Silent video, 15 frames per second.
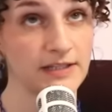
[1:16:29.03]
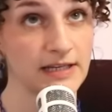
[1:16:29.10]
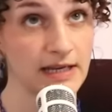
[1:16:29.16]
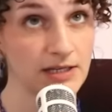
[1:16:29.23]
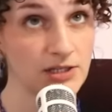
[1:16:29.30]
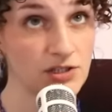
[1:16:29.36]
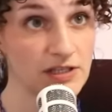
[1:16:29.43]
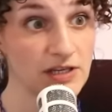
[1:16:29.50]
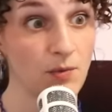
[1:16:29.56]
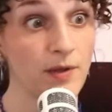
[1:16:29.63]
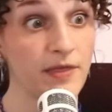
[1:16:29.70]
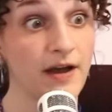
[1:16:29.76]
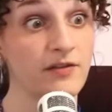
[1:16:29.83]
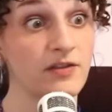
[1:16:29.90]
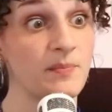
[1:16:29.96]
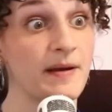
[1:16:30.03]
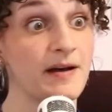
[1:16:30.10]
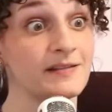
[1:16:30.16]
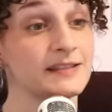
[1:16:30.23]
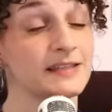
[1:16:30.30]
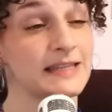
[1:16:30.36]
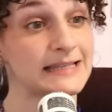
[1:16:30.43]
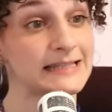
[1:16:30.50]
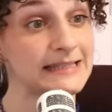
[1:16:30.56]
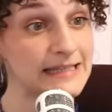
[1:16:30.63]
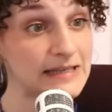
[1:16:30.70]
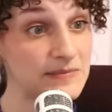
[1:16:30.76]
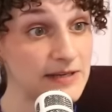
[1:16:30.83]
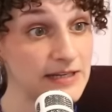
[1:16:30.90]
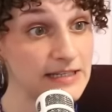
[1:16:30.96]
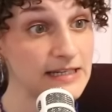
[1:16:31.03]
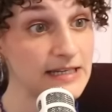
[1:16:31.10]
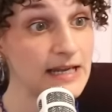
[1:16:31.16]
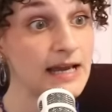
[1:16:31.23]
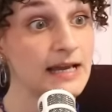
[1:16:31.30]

THC without the balance of the CBD